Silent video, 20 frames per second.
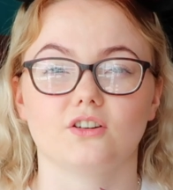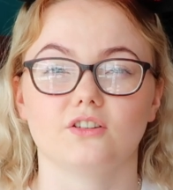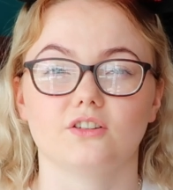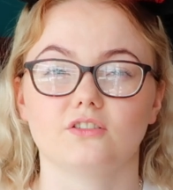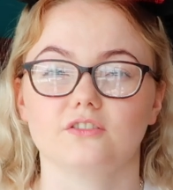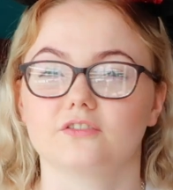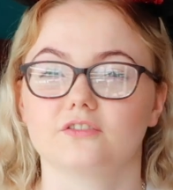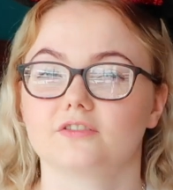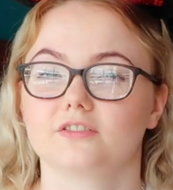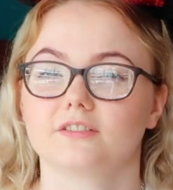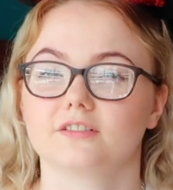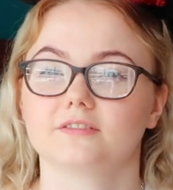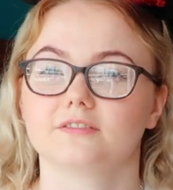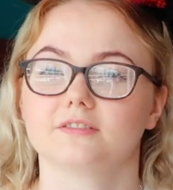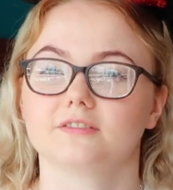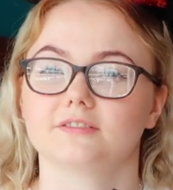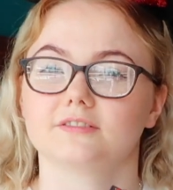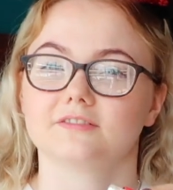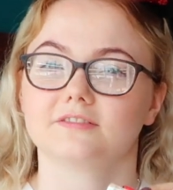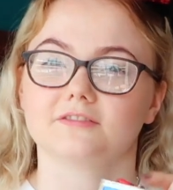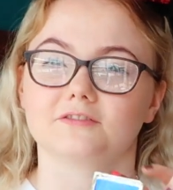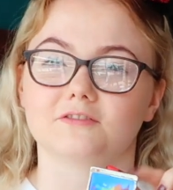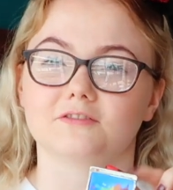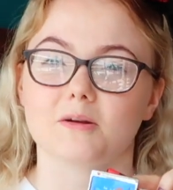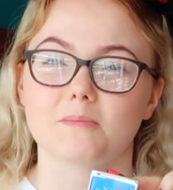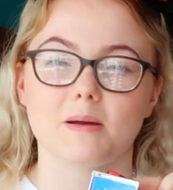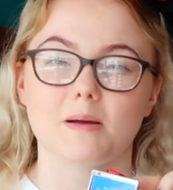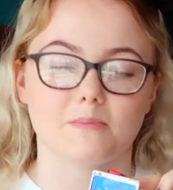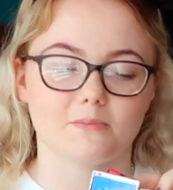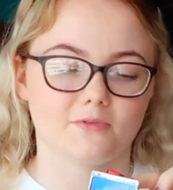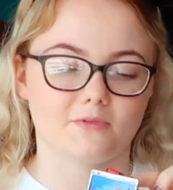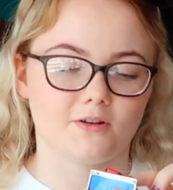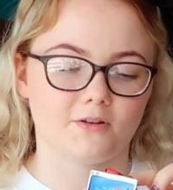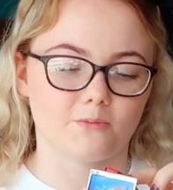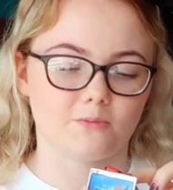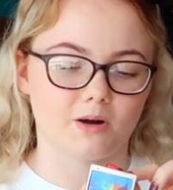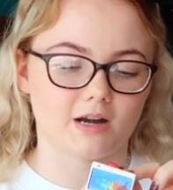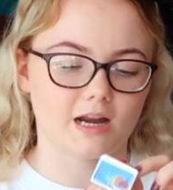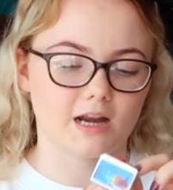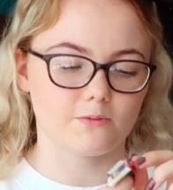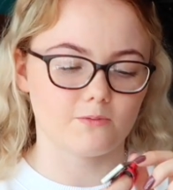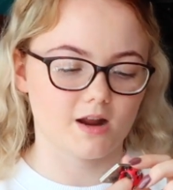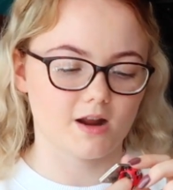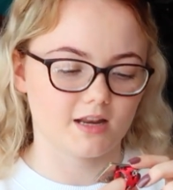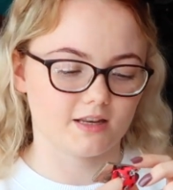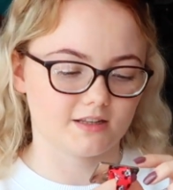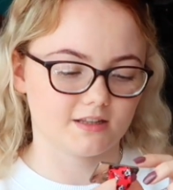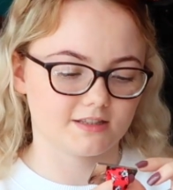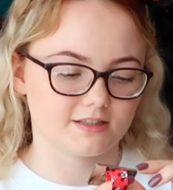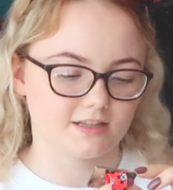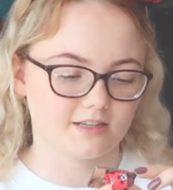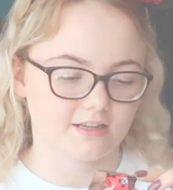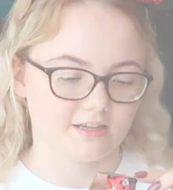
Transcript: of remember when I went.